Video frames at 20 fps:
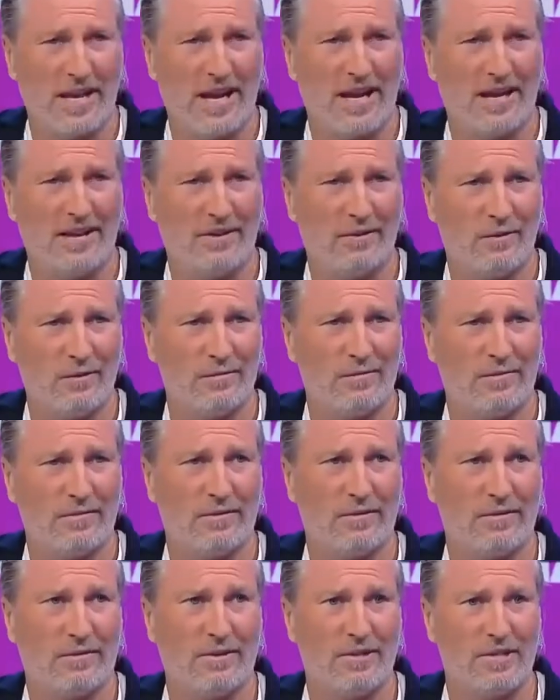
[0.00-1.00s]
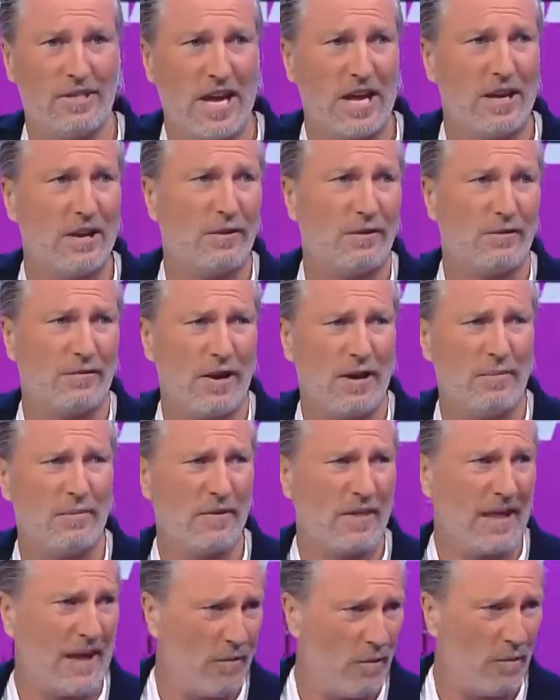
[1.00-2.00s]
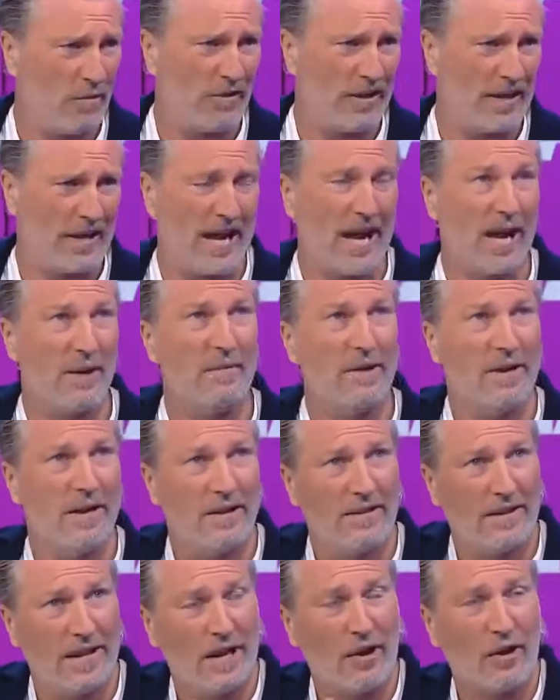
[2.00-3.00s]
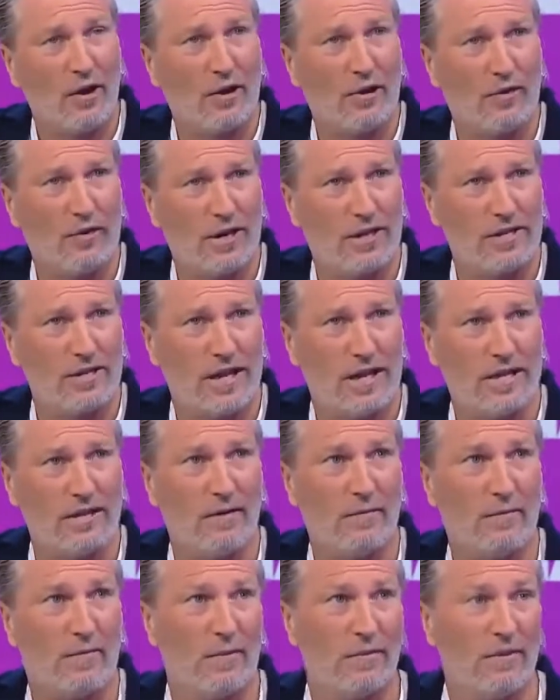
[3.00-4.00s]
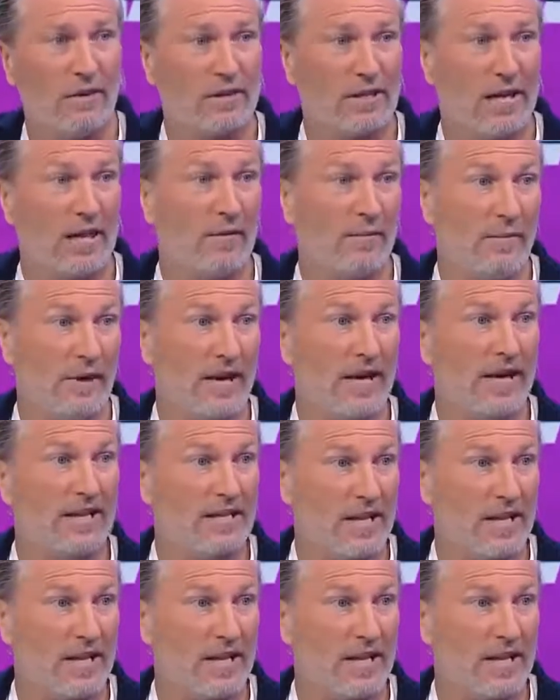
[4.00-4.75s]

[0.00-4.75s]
day, conceding three, but they won the game. They got criticised. It looks like they're bringing